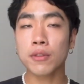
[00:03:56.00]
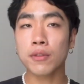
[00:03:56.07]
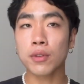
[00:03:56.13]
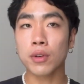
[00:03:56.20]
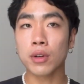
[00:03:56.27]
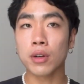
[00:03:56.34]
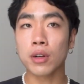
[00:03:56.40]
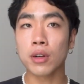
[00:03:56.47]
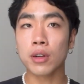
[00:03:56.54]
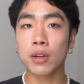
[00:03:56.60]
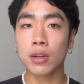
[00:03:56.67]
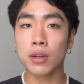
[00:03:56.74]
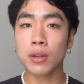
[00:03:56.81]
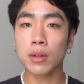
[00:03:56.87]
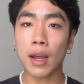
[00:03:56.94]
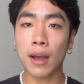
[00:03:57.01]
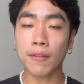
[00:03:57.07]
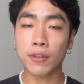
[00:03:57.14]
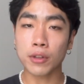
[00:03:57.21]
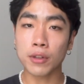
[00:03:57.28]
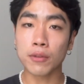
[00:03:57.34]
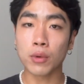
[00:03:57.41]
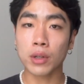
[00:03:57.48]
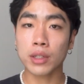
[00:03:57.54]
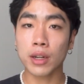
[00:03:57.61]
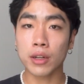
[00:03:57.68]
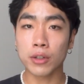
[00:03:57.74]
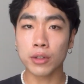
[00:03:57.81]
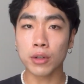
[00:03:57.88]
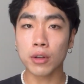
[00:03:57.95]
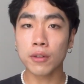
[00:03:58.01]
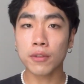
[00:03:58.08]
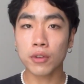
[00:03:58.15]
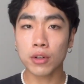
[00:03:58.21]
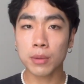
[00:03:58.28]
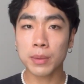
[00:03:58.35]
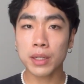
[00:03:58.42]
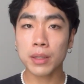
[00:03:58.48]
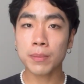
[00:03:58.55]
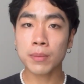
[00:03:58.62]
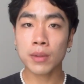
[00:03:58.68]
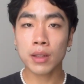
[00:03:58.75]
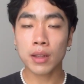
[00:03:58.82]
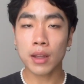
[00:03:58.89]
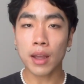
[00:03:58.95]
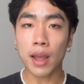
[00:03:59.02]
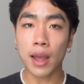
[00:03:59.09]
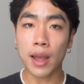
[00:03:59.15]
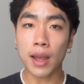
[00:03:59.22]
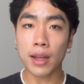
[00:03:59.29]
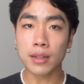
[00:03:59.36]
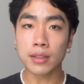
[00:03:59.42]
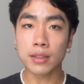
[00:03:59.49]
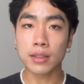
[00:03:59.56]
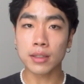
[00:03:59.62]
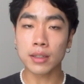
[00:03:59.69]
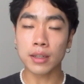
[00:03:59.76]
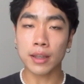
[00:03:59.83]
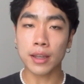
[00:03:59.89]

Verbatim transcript: for after you've worked on your goal for a bit and in